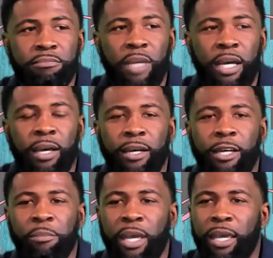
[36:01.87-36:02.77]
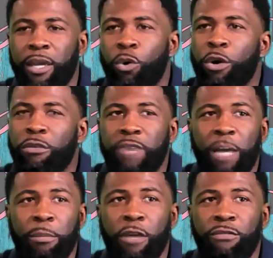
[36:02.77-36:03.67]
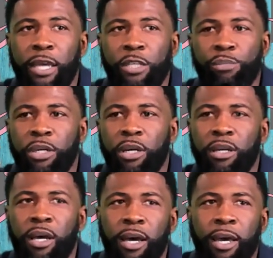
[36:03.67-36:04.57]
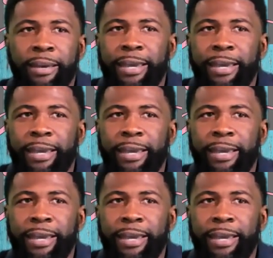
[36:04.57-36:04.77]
Or find me on Facebook,